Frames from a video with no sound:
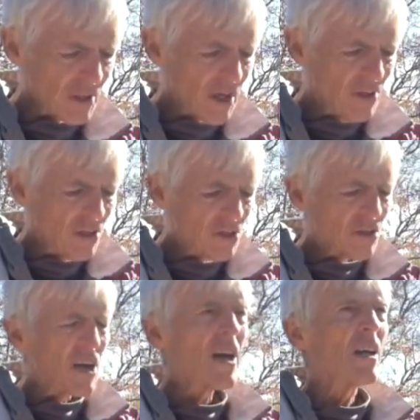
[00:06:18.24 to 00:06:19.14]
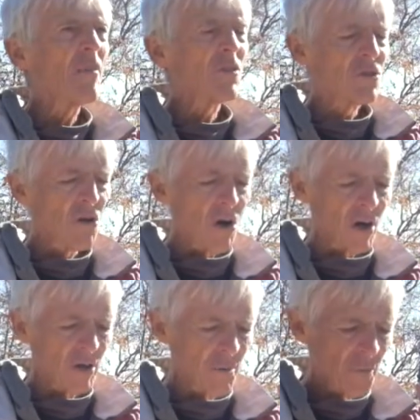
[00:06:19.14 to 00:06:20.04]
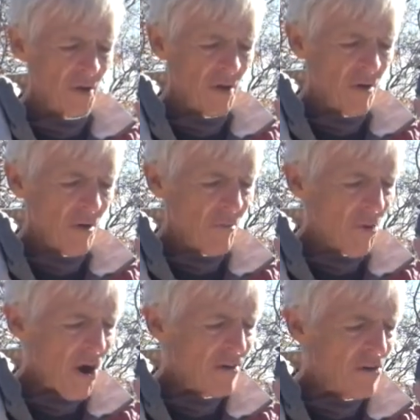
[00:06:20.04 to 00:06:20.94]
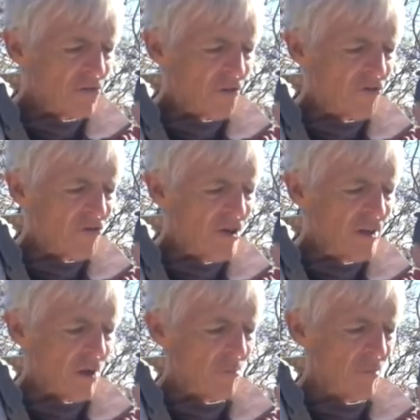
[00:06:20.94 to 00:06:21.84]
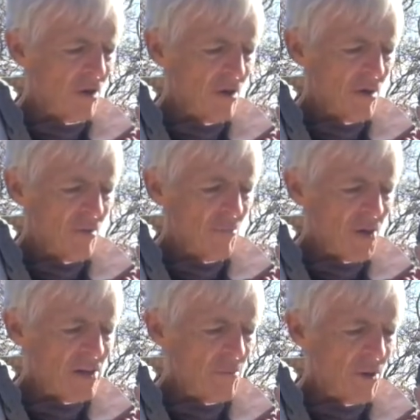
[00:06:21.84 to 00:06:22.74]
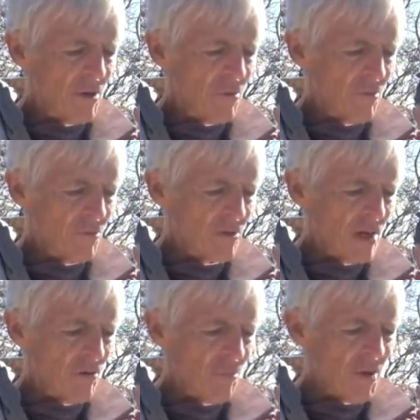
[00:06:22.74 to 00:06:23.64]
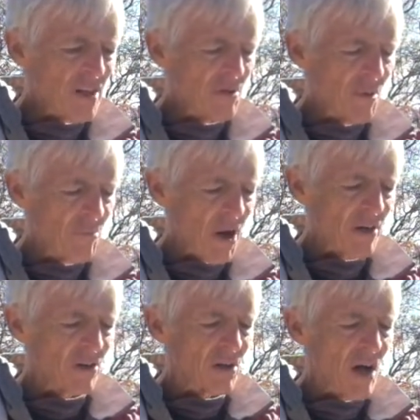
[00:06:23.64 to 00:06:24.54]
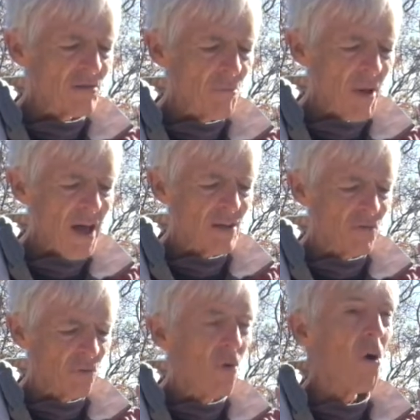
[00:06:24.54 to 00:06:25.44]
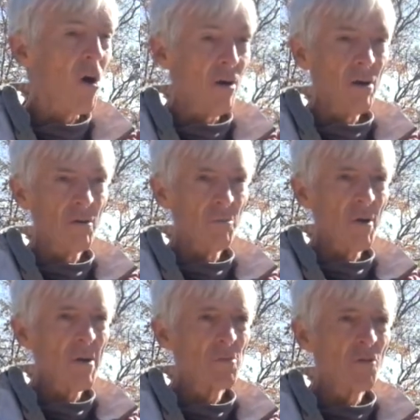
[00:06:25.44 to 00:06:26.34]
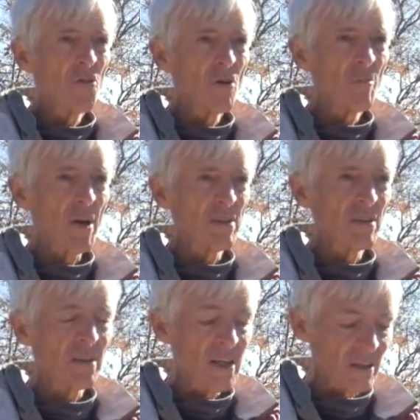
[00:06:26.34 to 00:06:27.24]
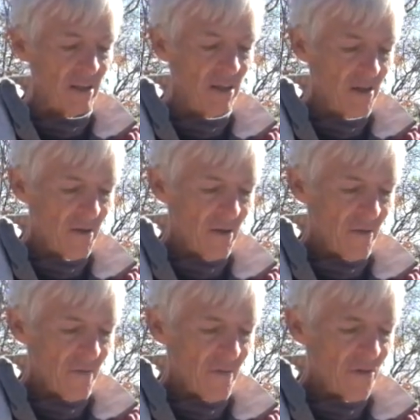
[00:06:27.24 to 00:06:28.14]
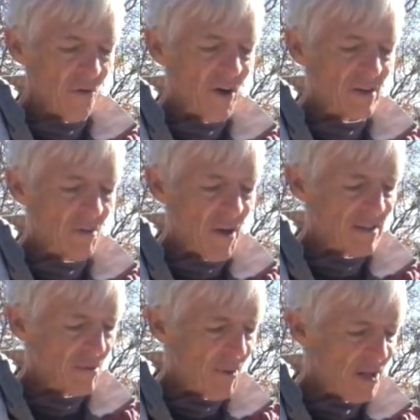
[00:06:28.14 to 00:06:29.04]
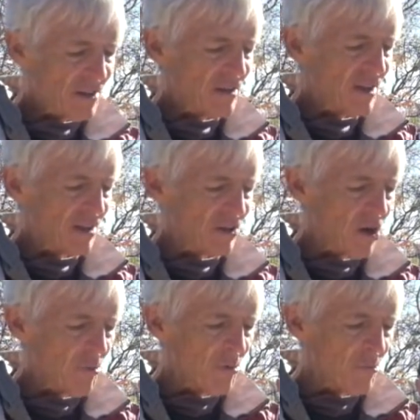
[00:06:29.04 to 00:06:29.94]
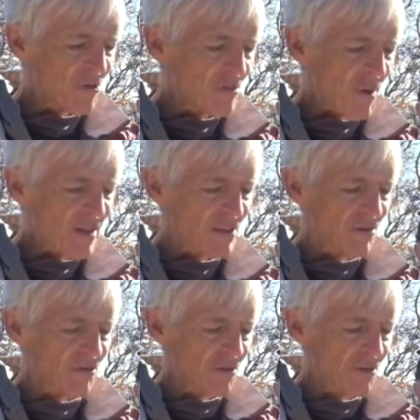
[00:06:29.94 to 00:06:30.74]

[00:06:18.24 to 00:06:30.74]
And here's the title of his talk: Partners for Freedom, General Benjamin Butler, Contraband of War. Perhaps you've heard about this lately. U.S. Emancipation and Global Perspective.